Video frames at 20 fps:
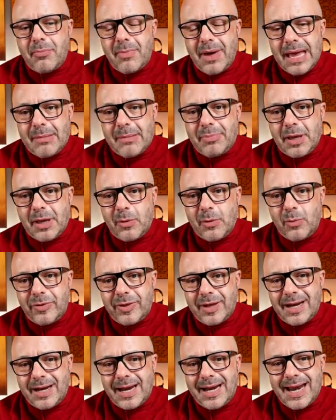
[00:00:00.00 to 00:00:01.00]
maybe with
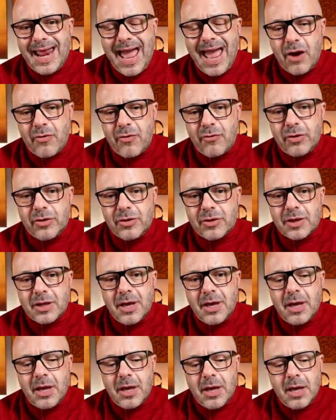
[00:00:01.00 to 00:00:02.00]
an inherent
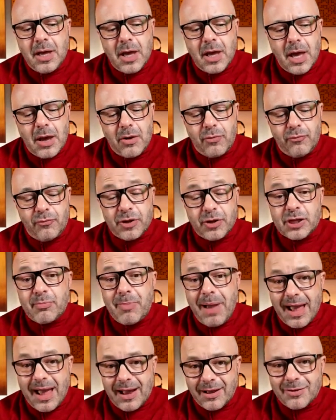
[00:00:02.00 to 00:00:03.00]

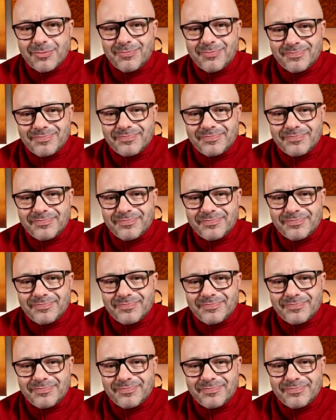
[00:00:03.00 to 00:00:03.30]
respect.